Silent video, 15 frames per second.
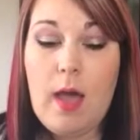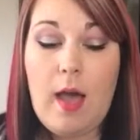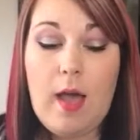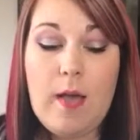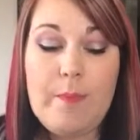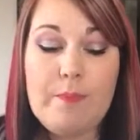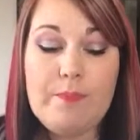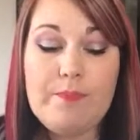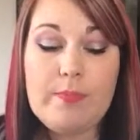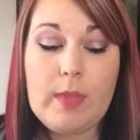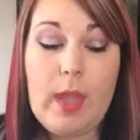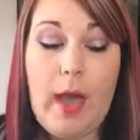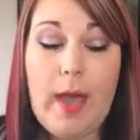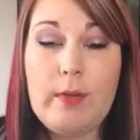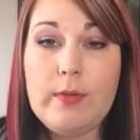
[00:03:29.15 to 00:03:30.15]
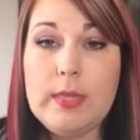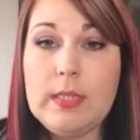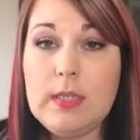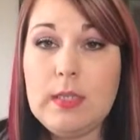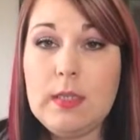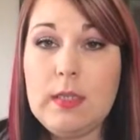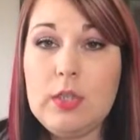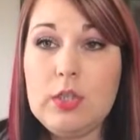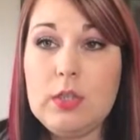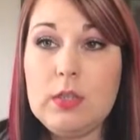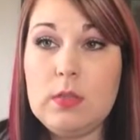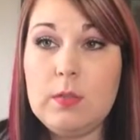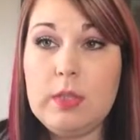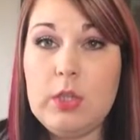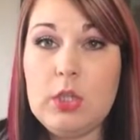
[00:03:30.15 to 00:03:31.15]
I recently
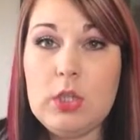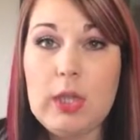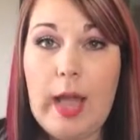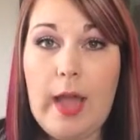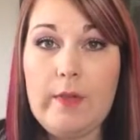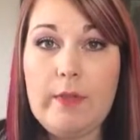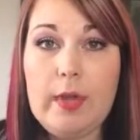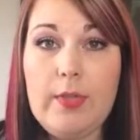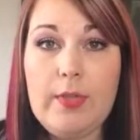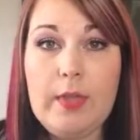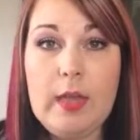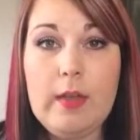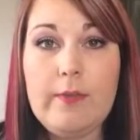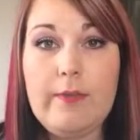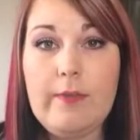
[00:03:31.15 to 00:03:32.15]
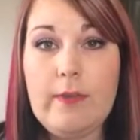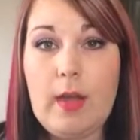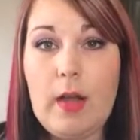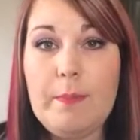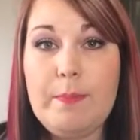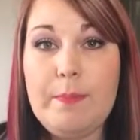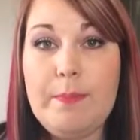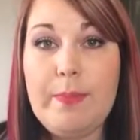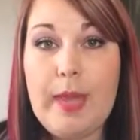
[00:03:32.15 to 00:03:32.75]
just switched everything from